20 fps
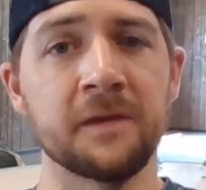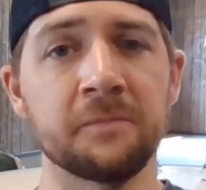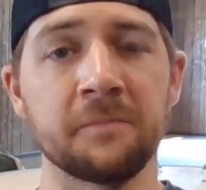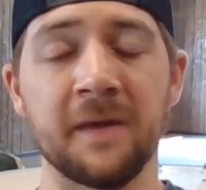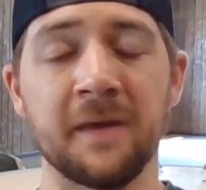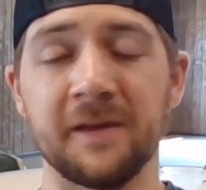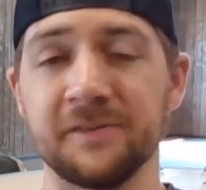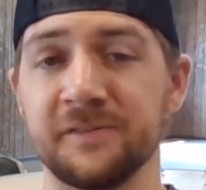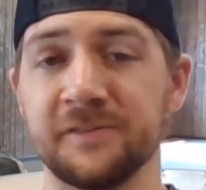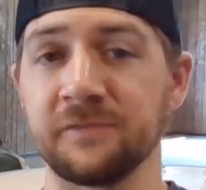
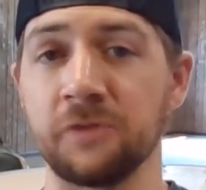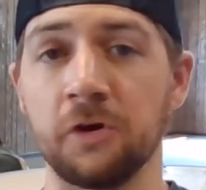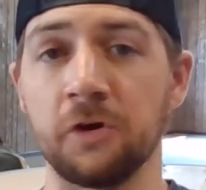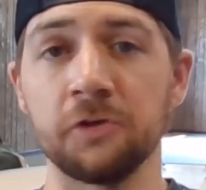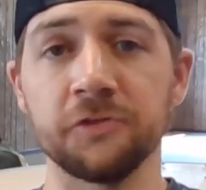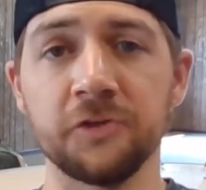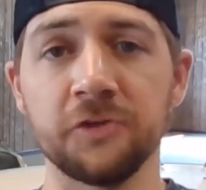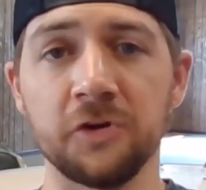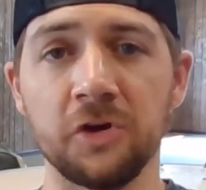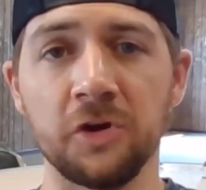massive
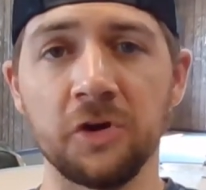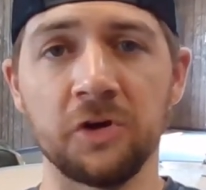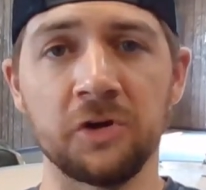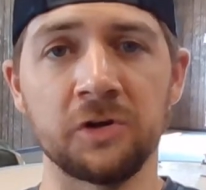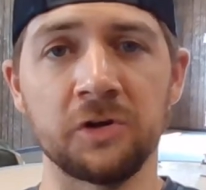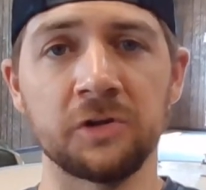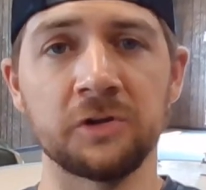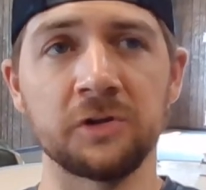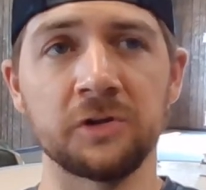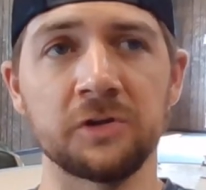altar
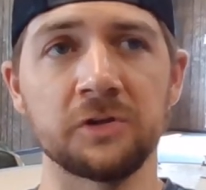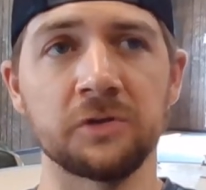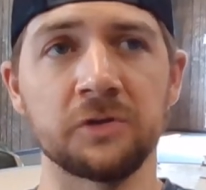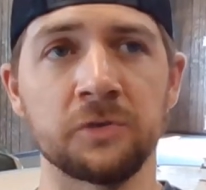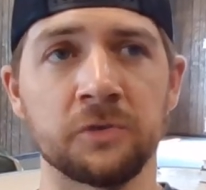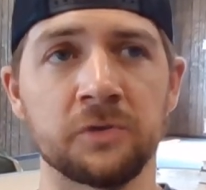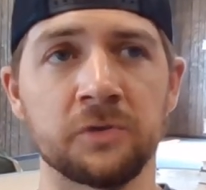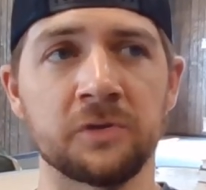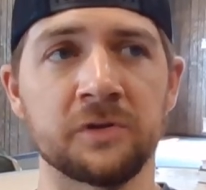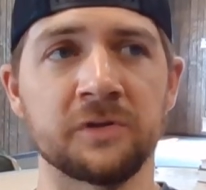call,
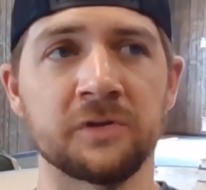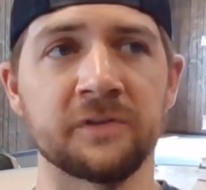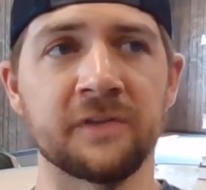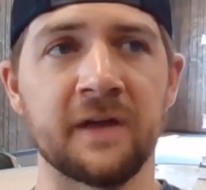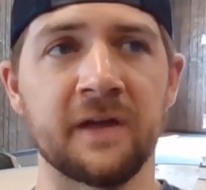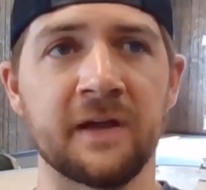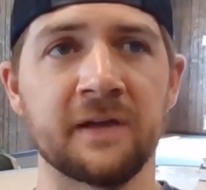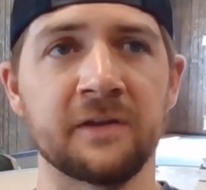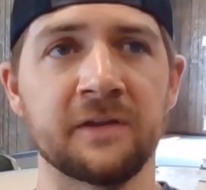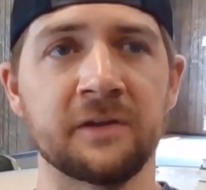or
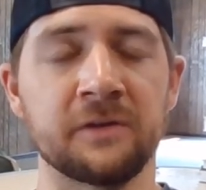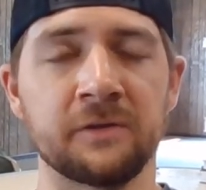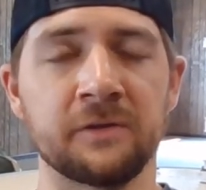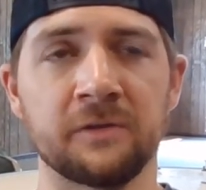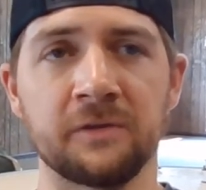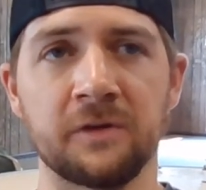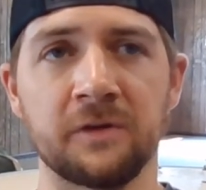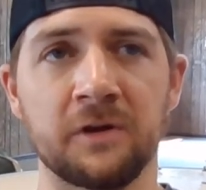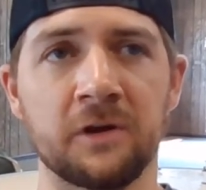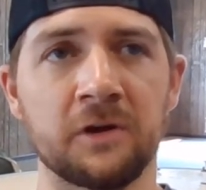that, you
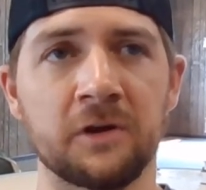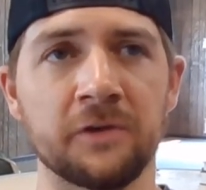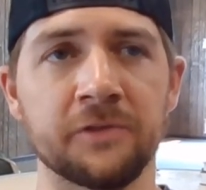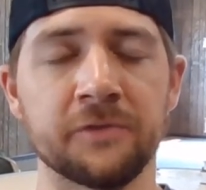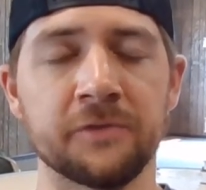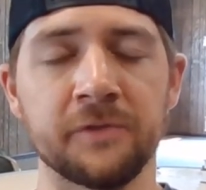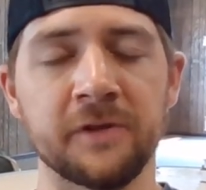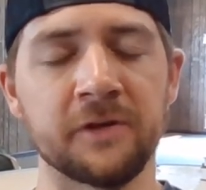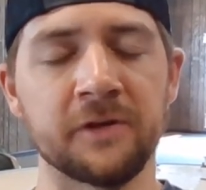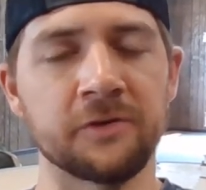know, all
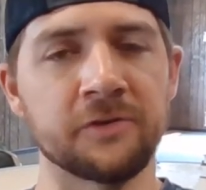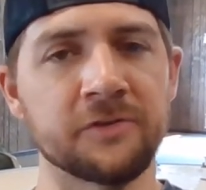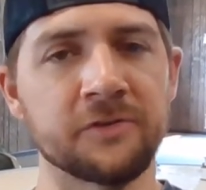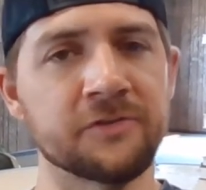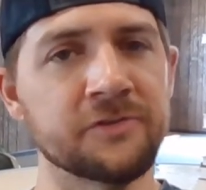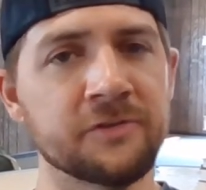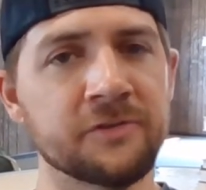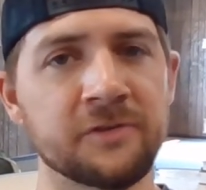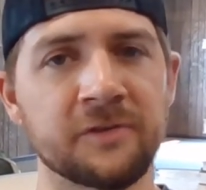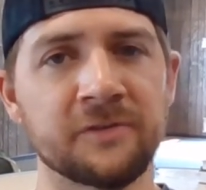300
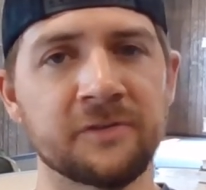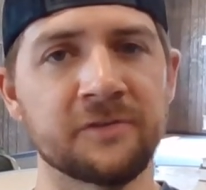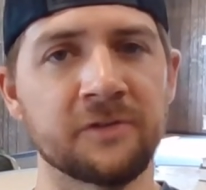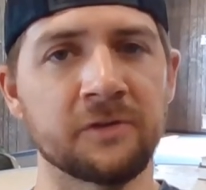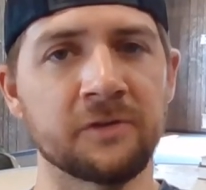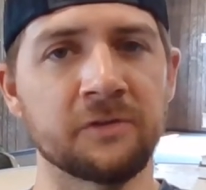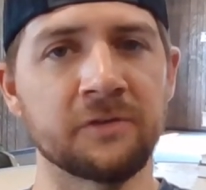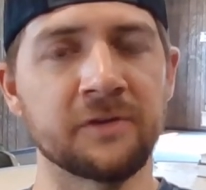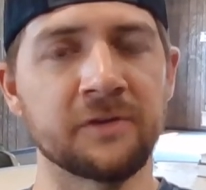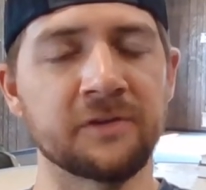students
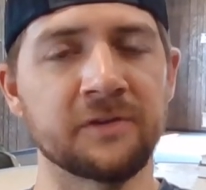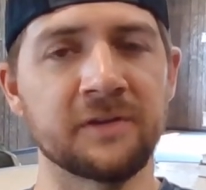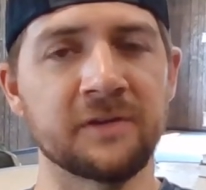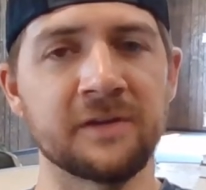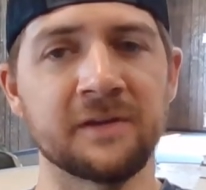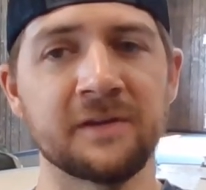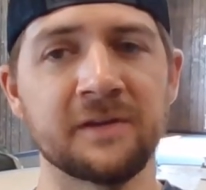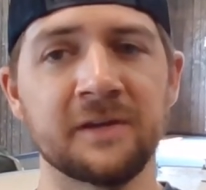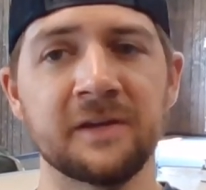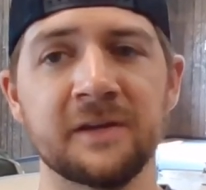are going to
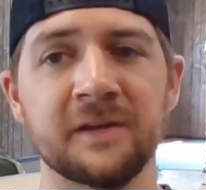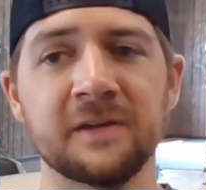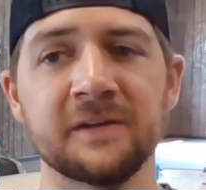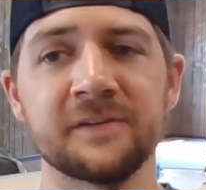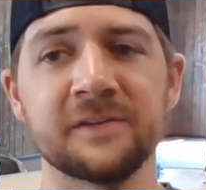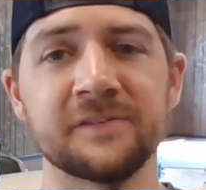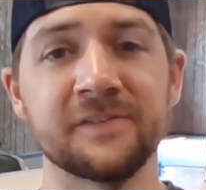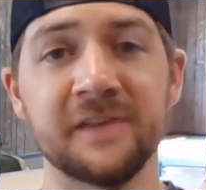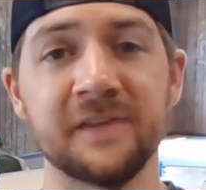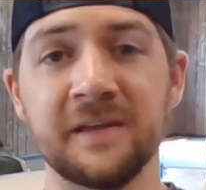get
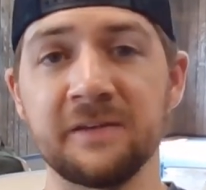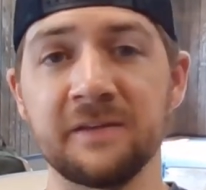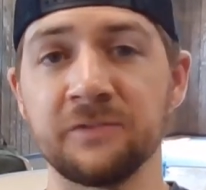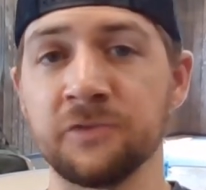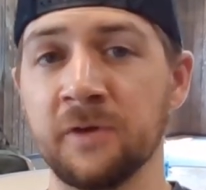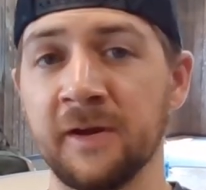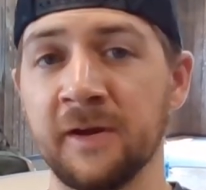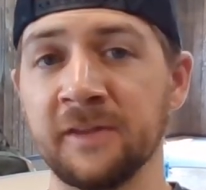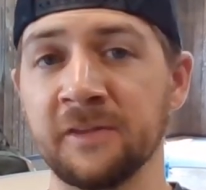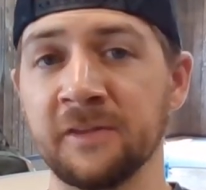
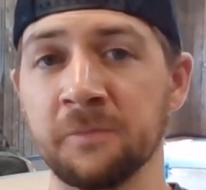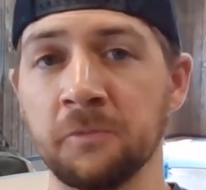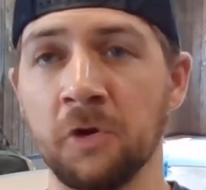saved right in the